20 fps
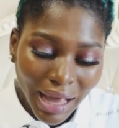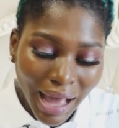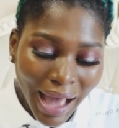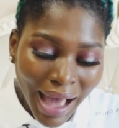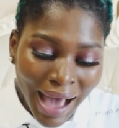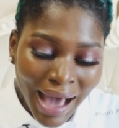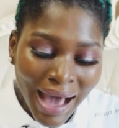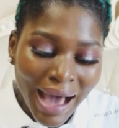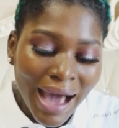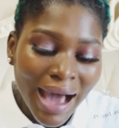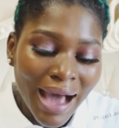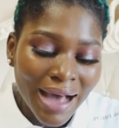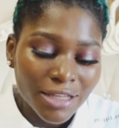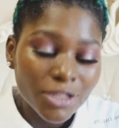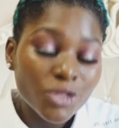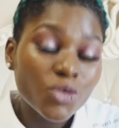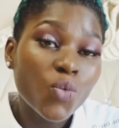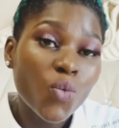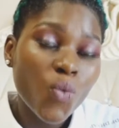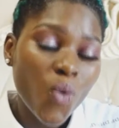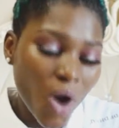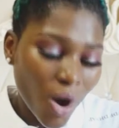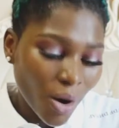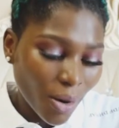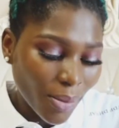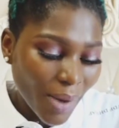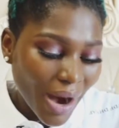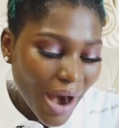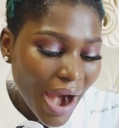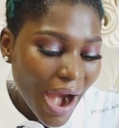as
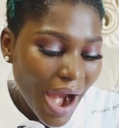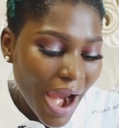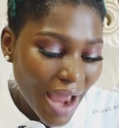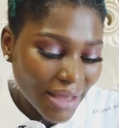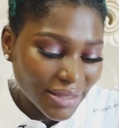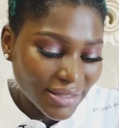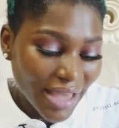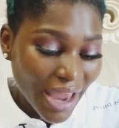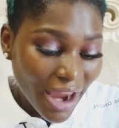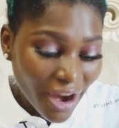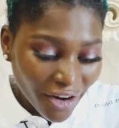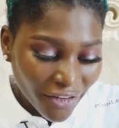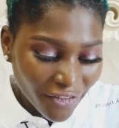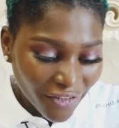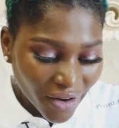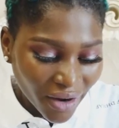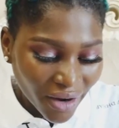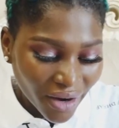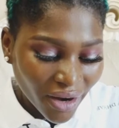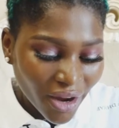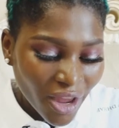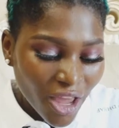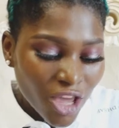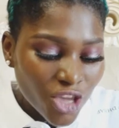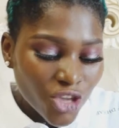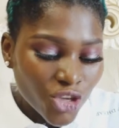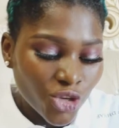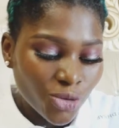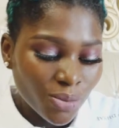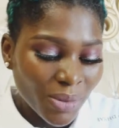warm as ever,
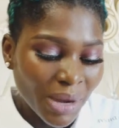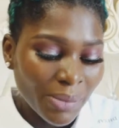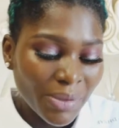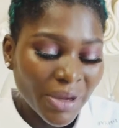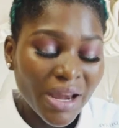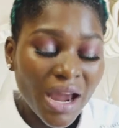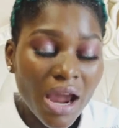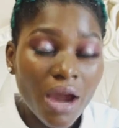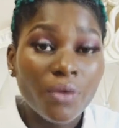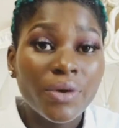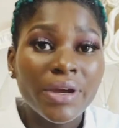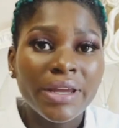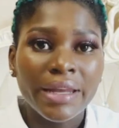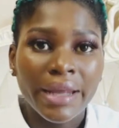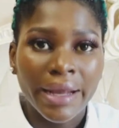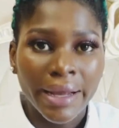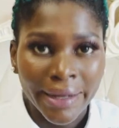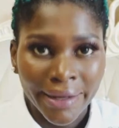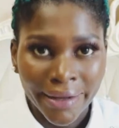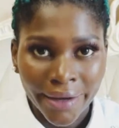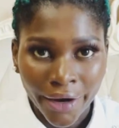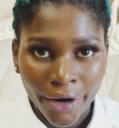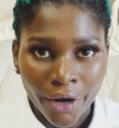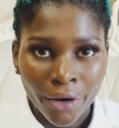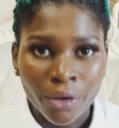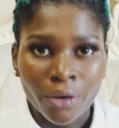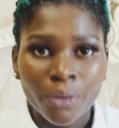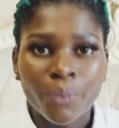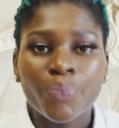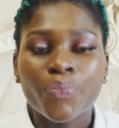you might be carrying a
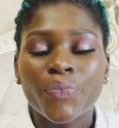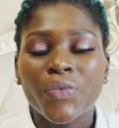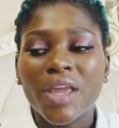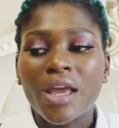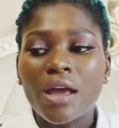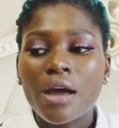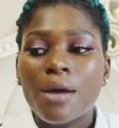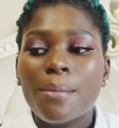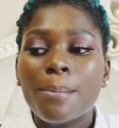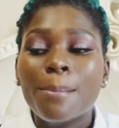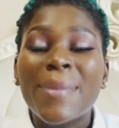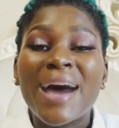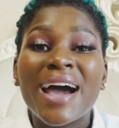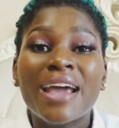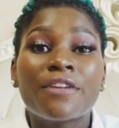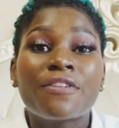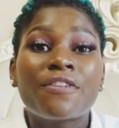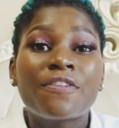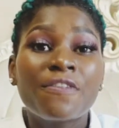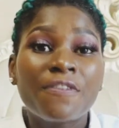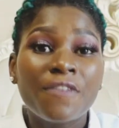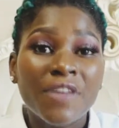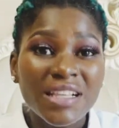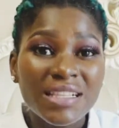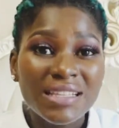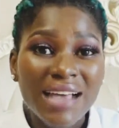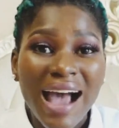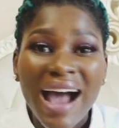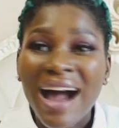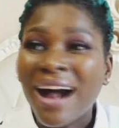girl. My
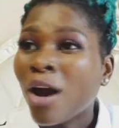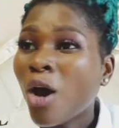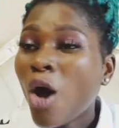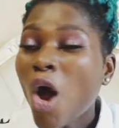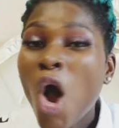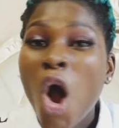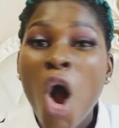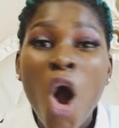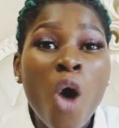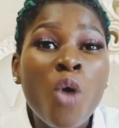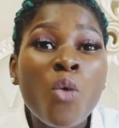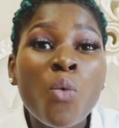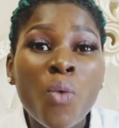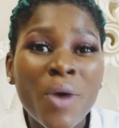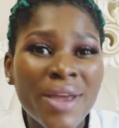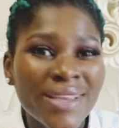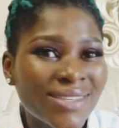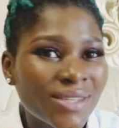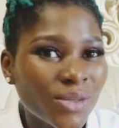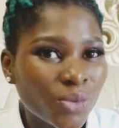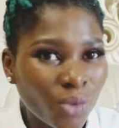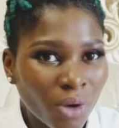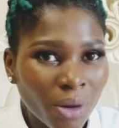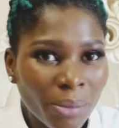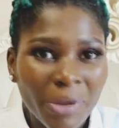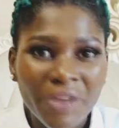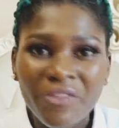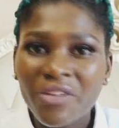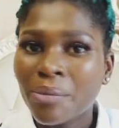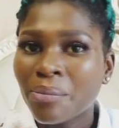feet are always warm,
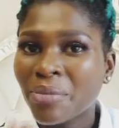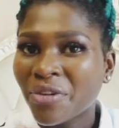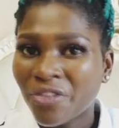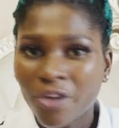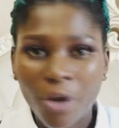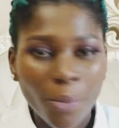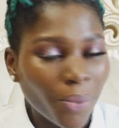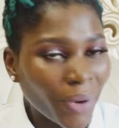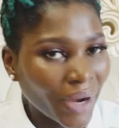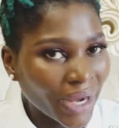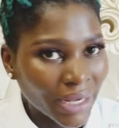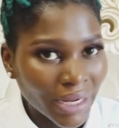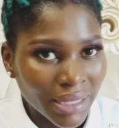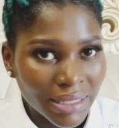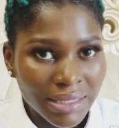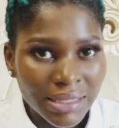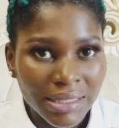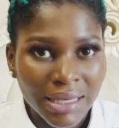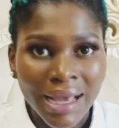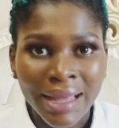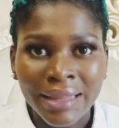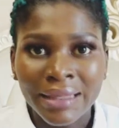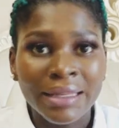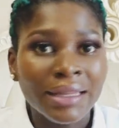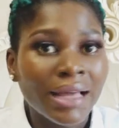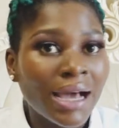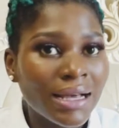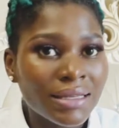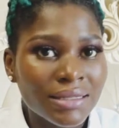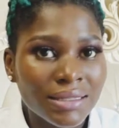even before pregnancy, and
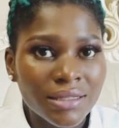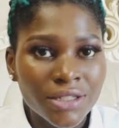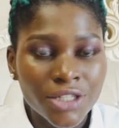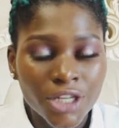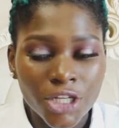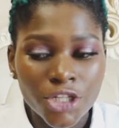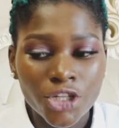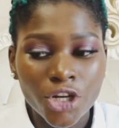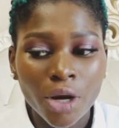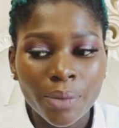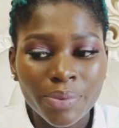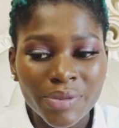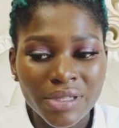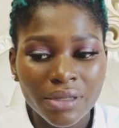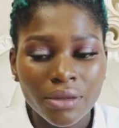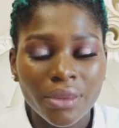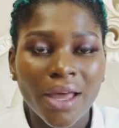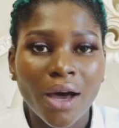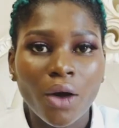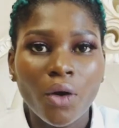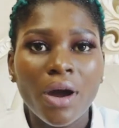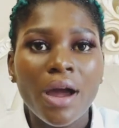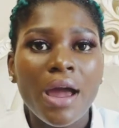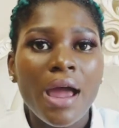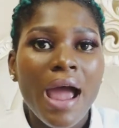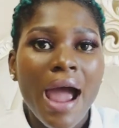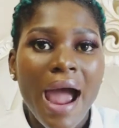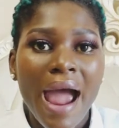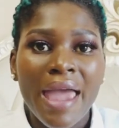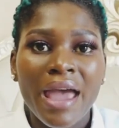it hasn't changed up to now.
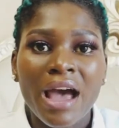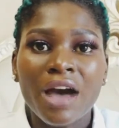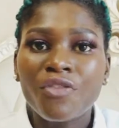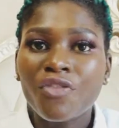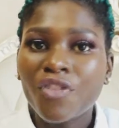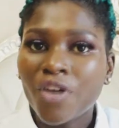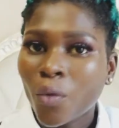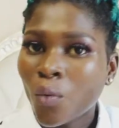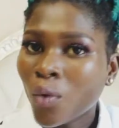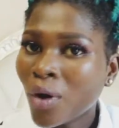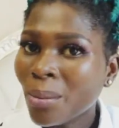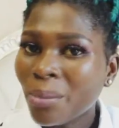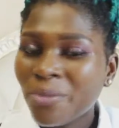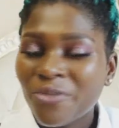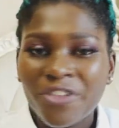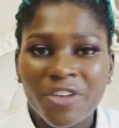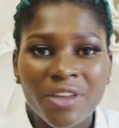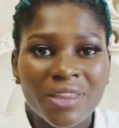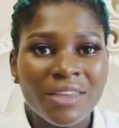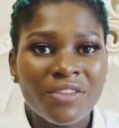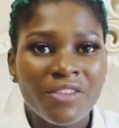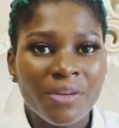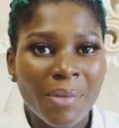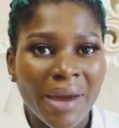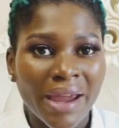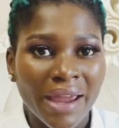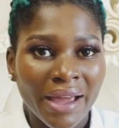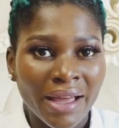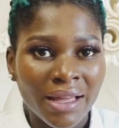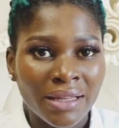I have warm feet, even
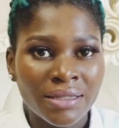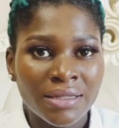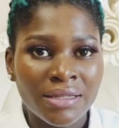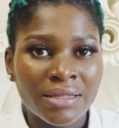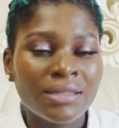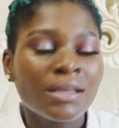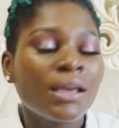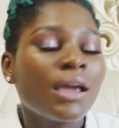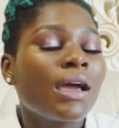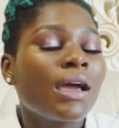my hands,